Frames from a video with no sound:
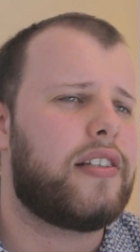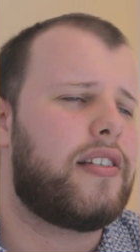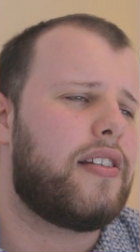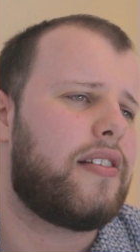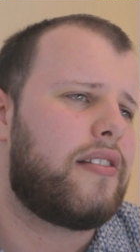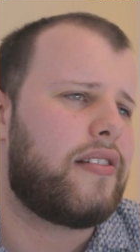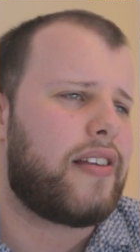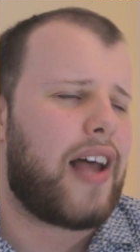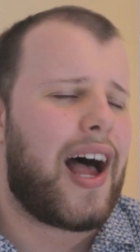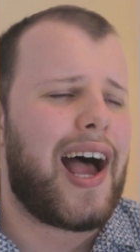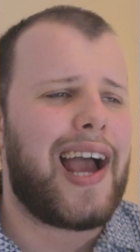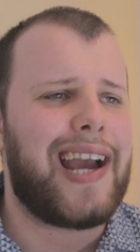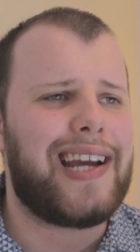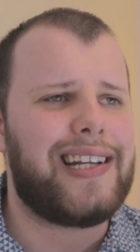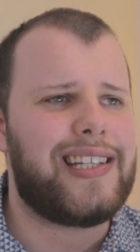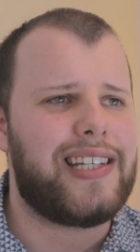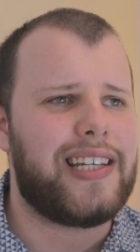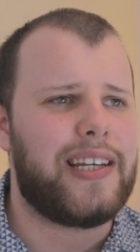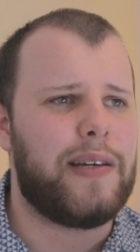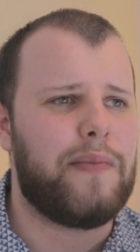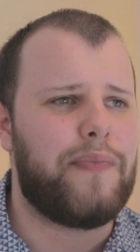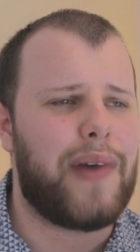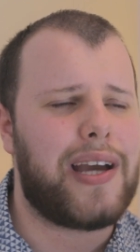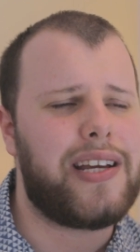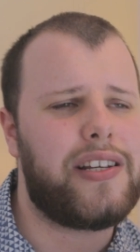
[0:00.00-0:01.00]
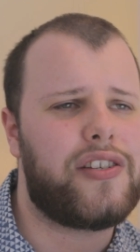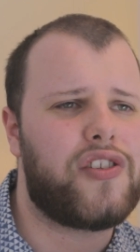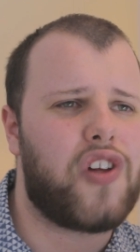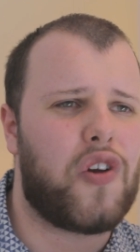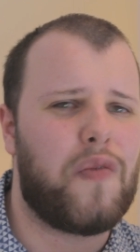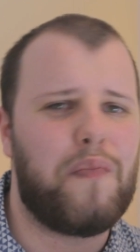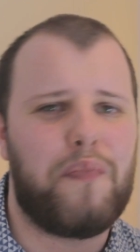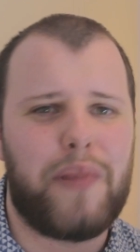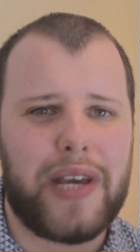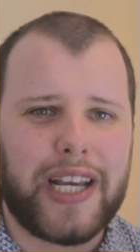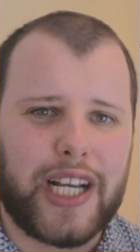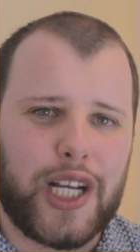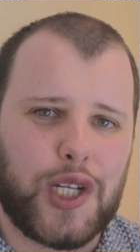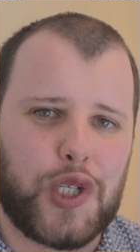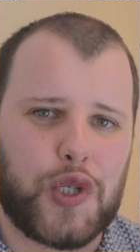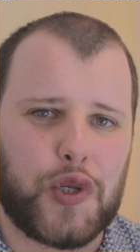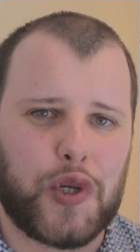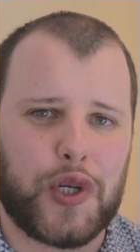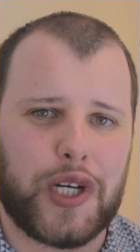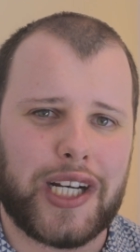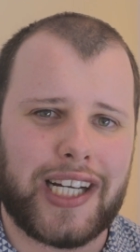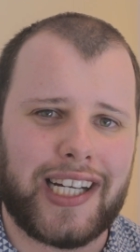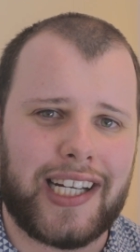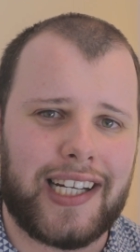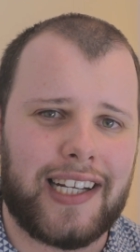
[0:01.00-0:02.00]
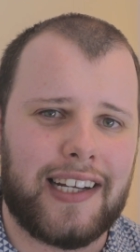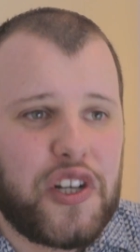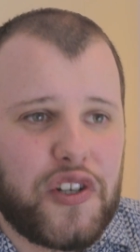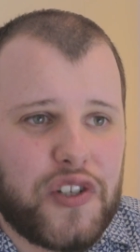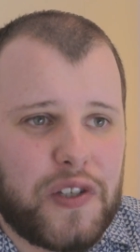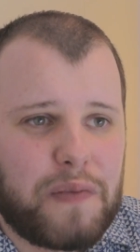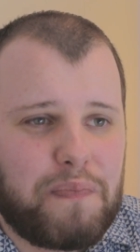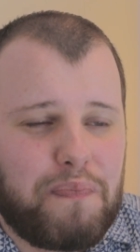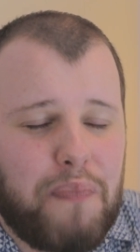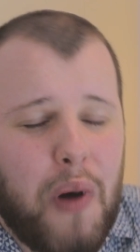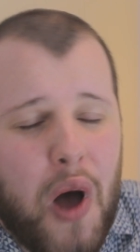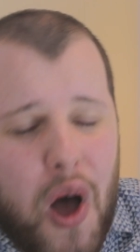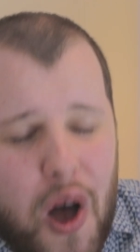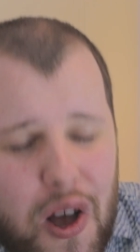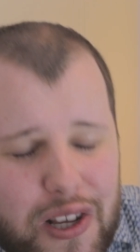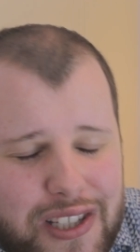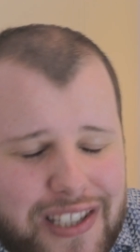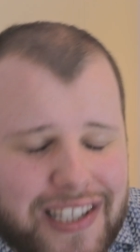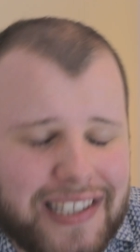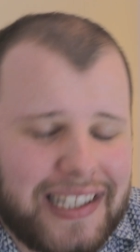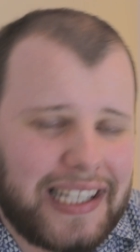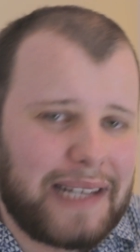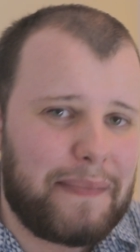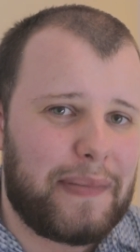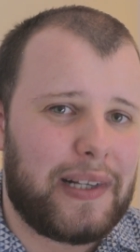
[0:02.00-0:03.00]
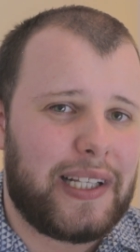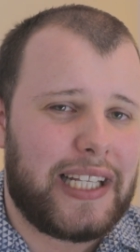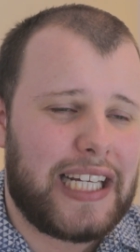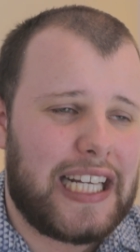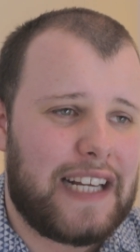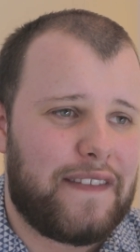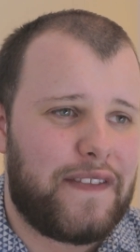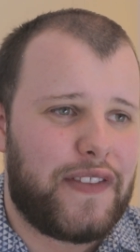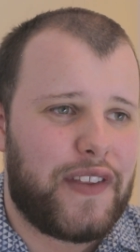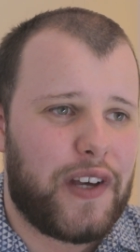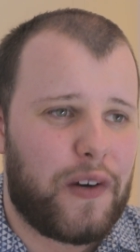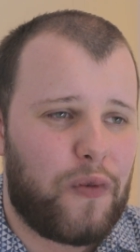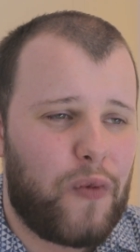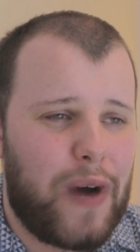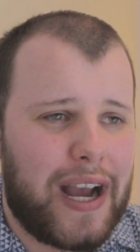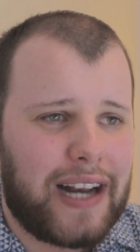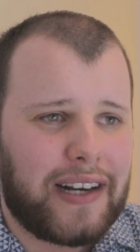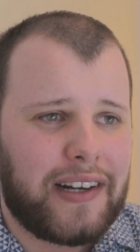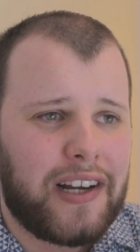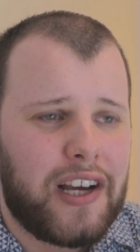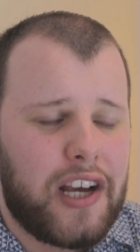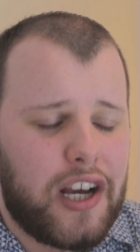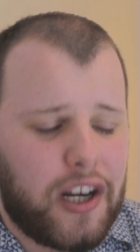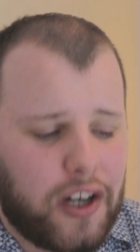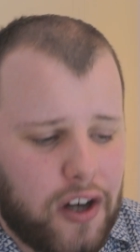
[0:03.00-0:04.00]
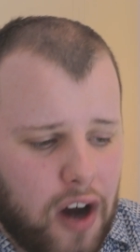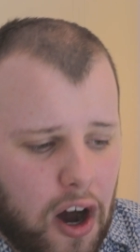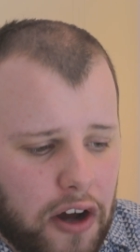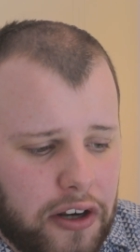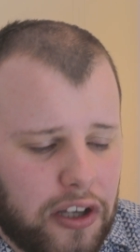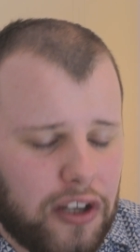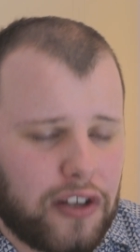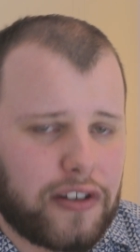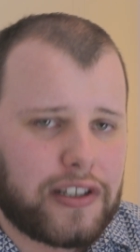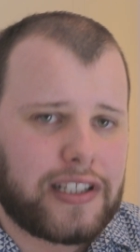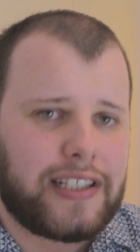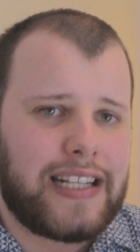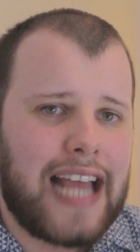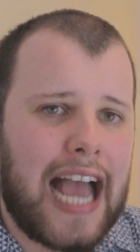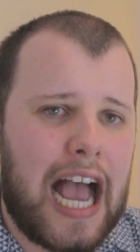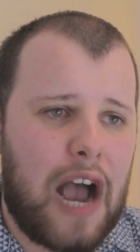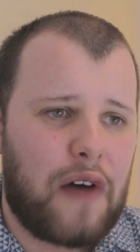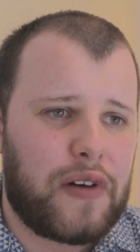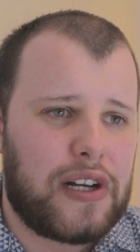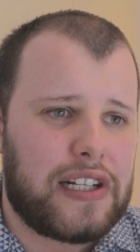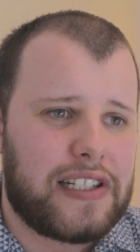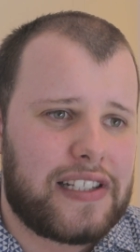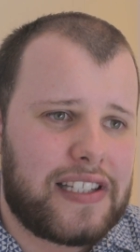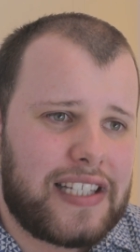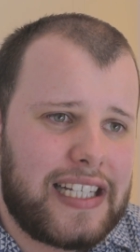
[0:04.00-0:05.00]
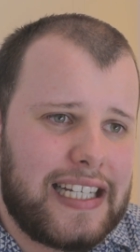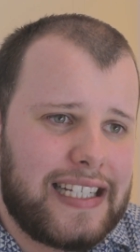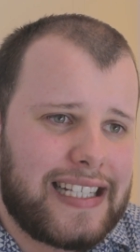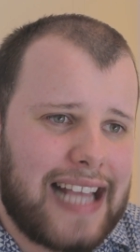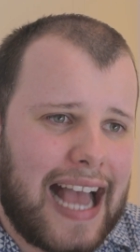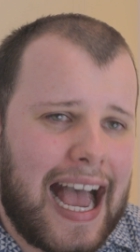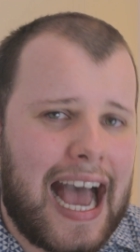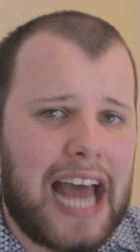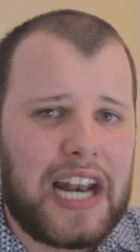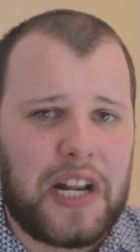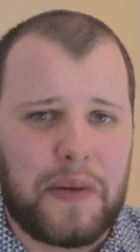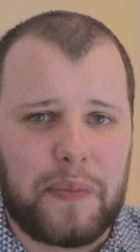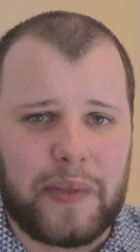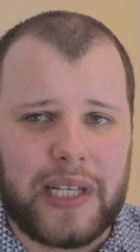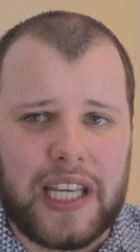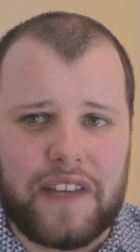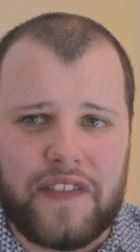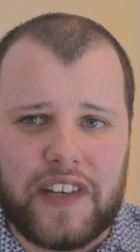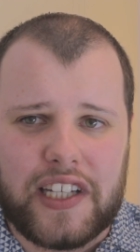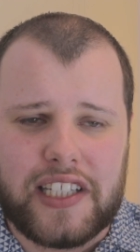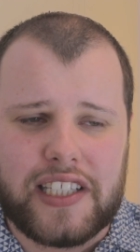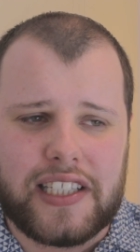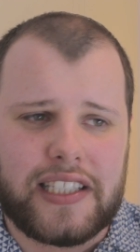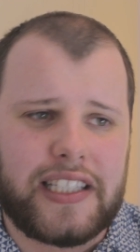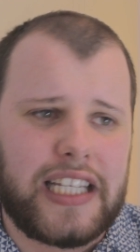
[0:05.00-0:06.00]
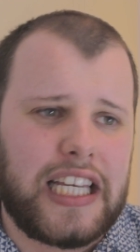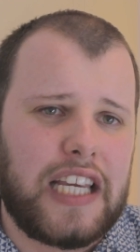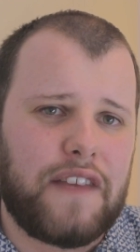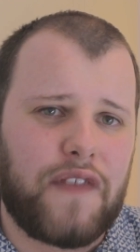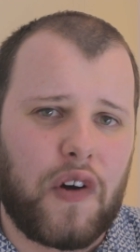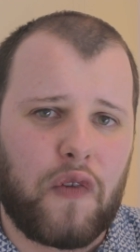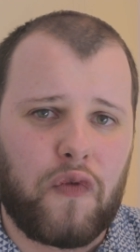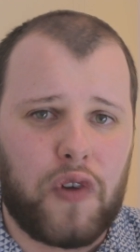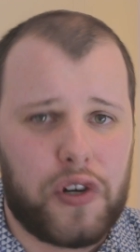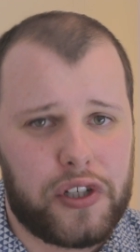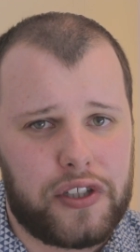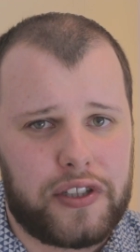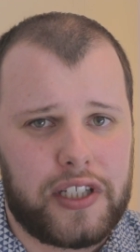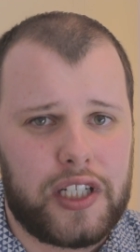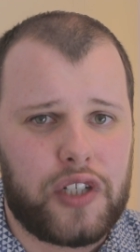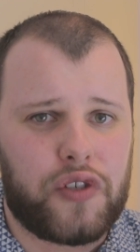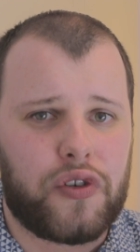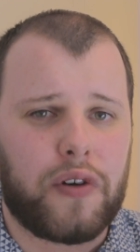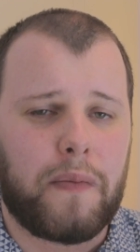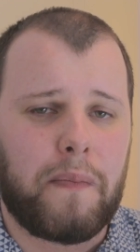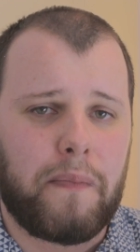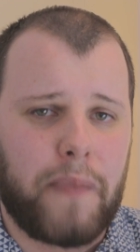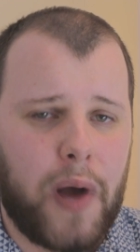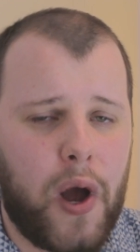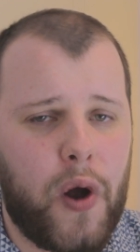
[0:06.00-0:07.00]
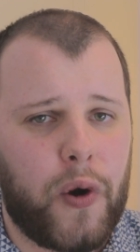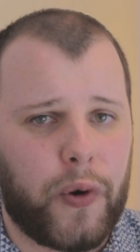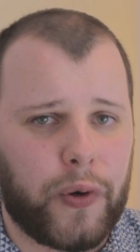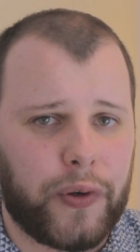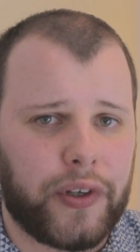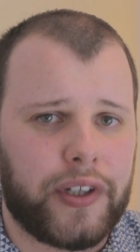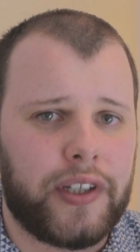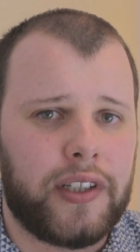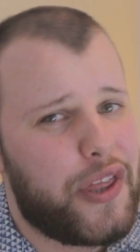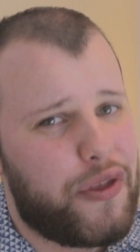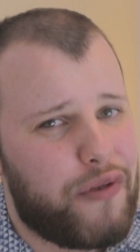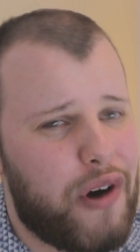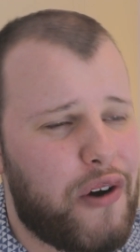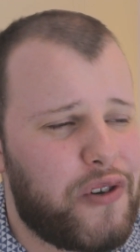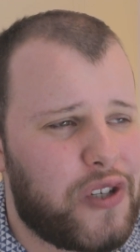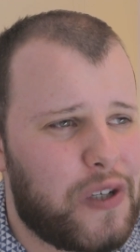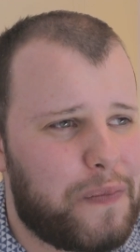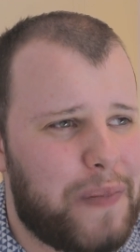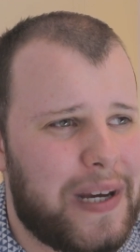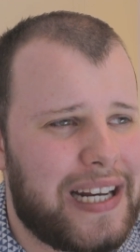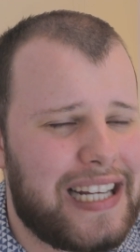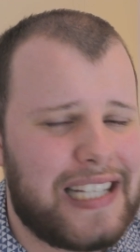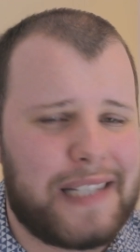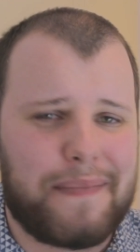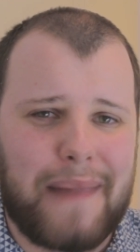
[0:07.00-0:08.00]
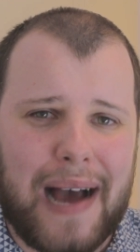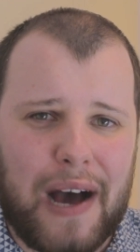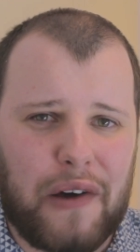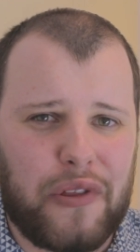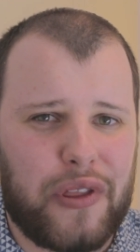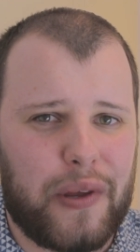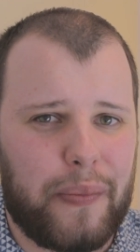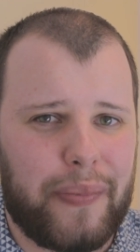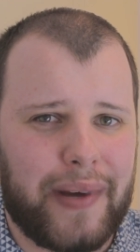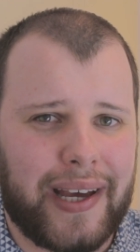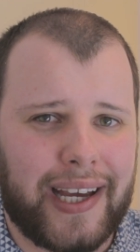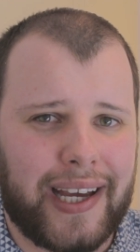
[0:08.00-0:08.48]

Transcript: a society based on bigotry. I just personally believe that when God looks down and sees Adam giving Steve a rusty trombone, he throws up in his mouth a